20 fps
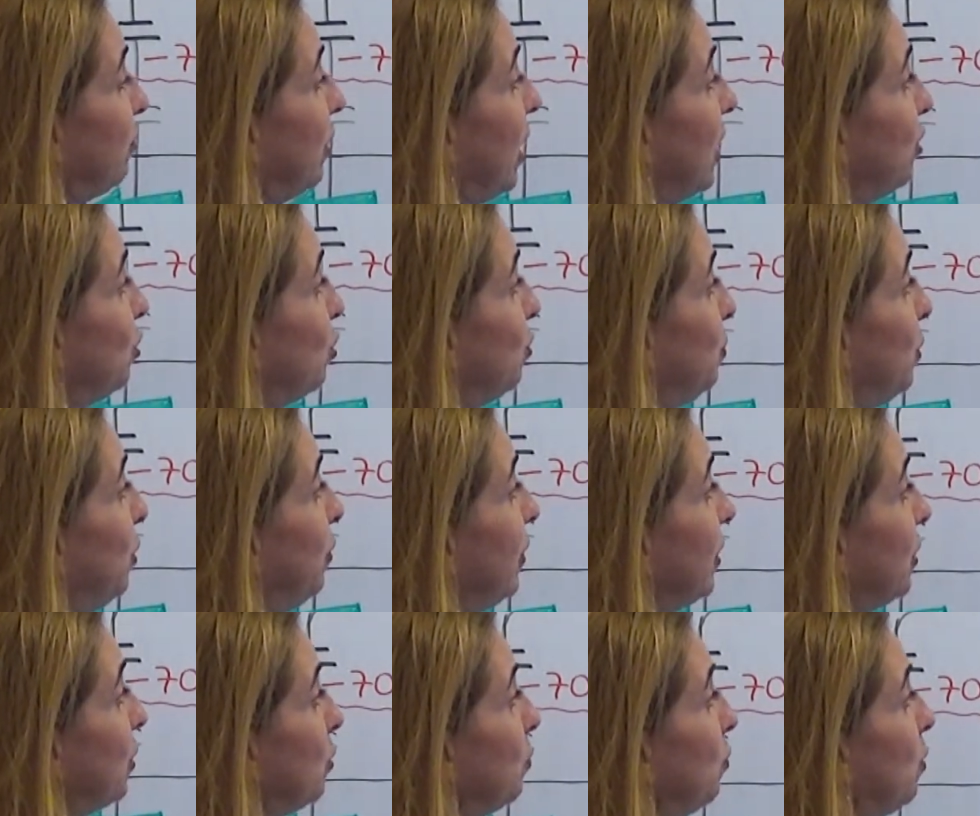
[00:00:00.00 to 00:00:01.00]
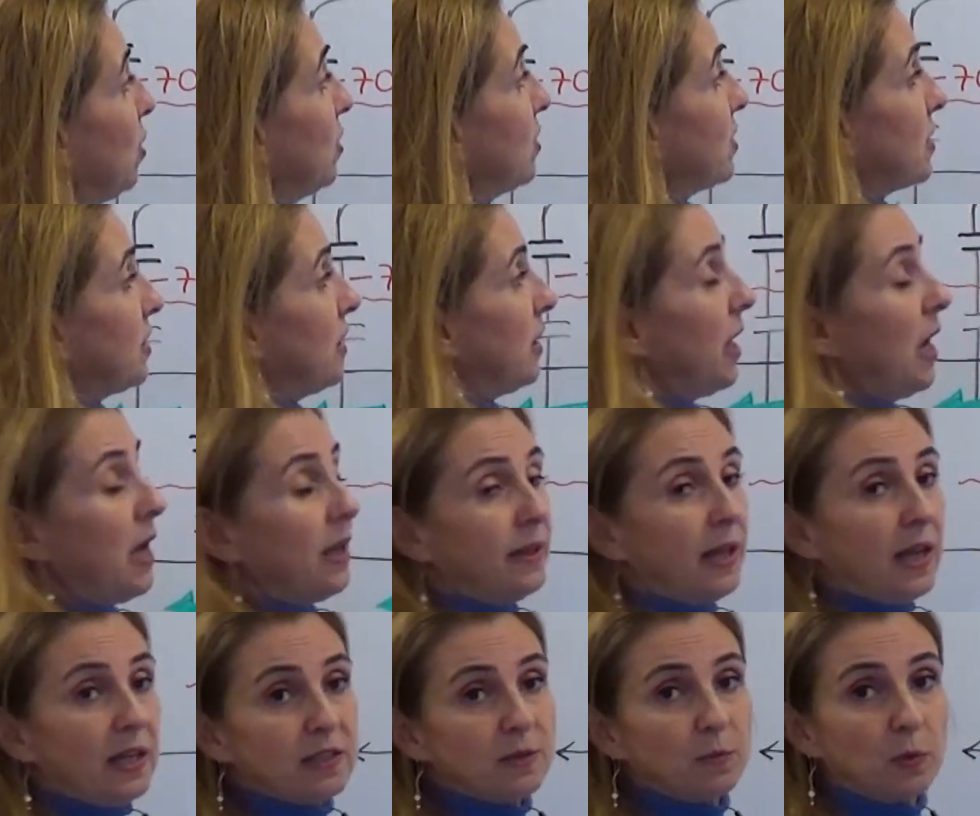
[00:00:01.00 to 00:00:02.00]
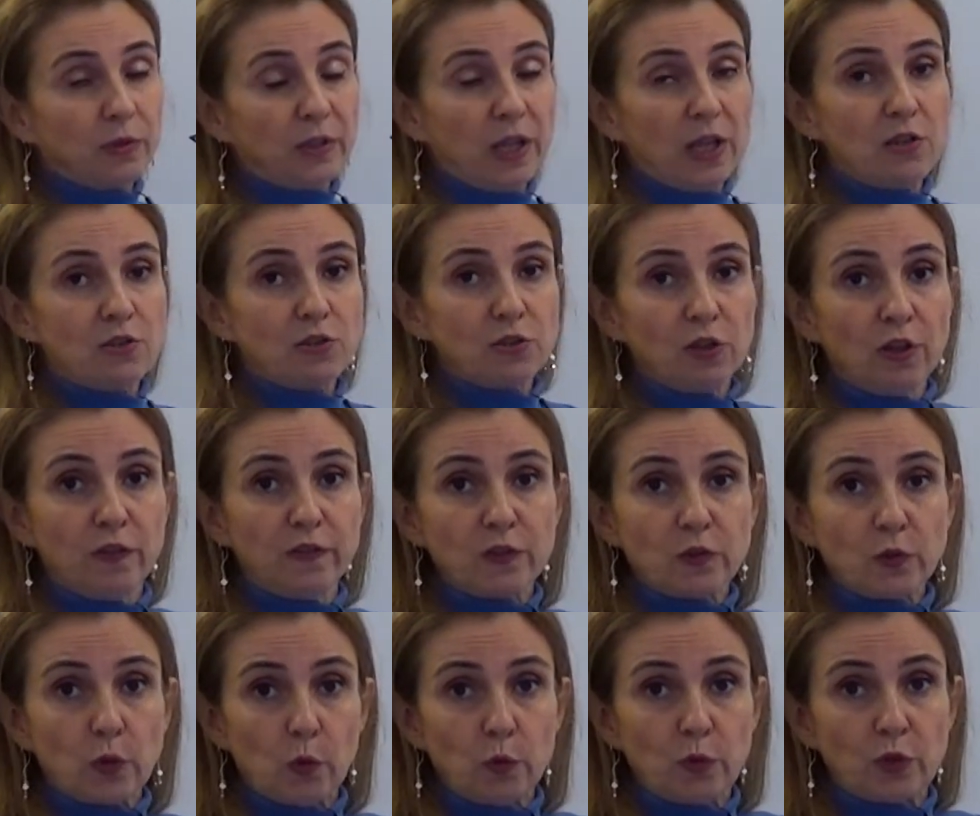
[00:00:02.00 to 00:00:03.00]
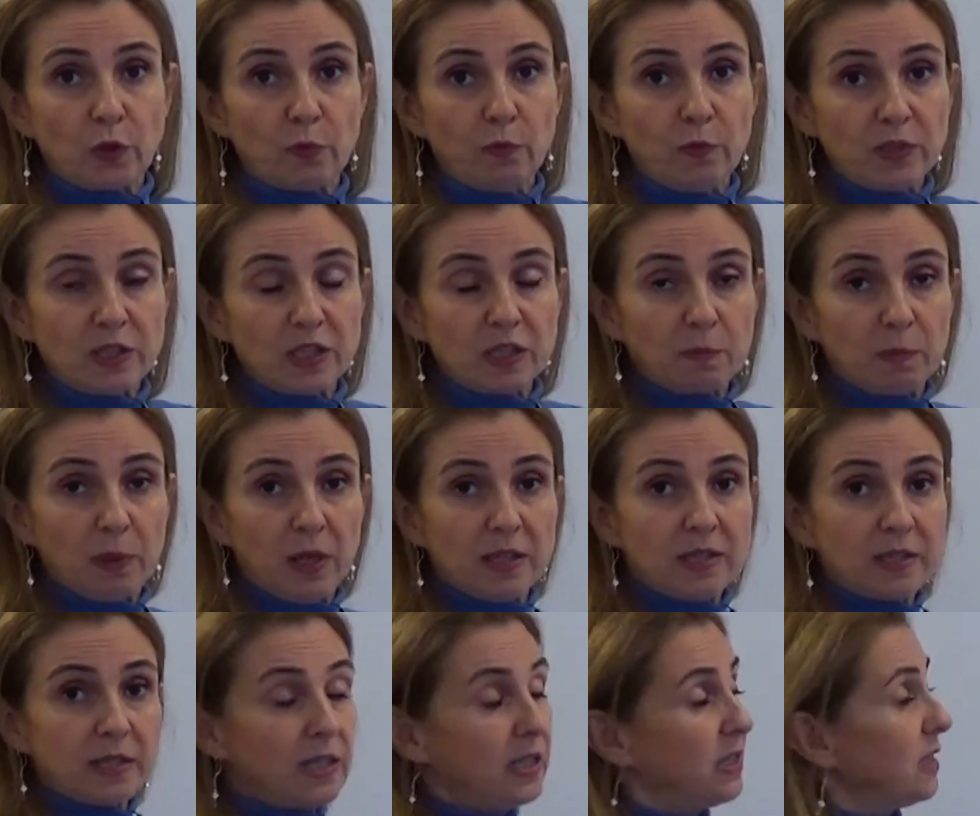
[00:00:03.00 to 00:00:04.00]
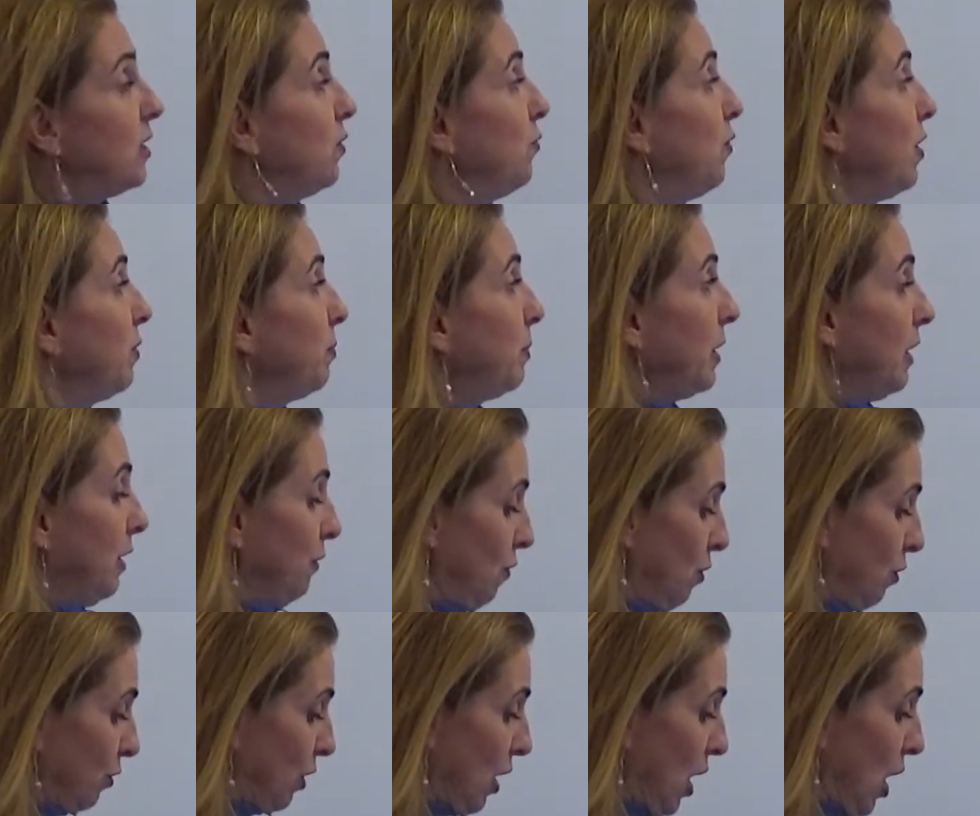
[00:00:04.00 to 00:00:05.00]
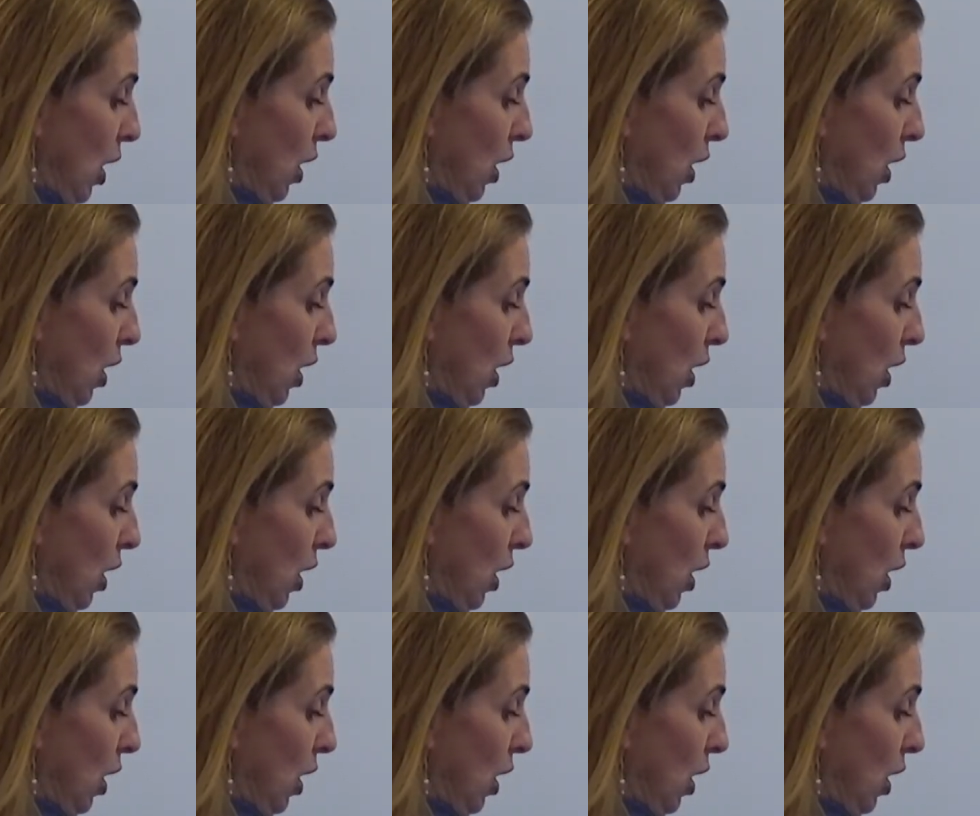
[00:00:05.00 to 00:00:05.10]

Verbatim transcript: trying to move it towards the Nernst potential of sodium, which is plus 61 millivolt.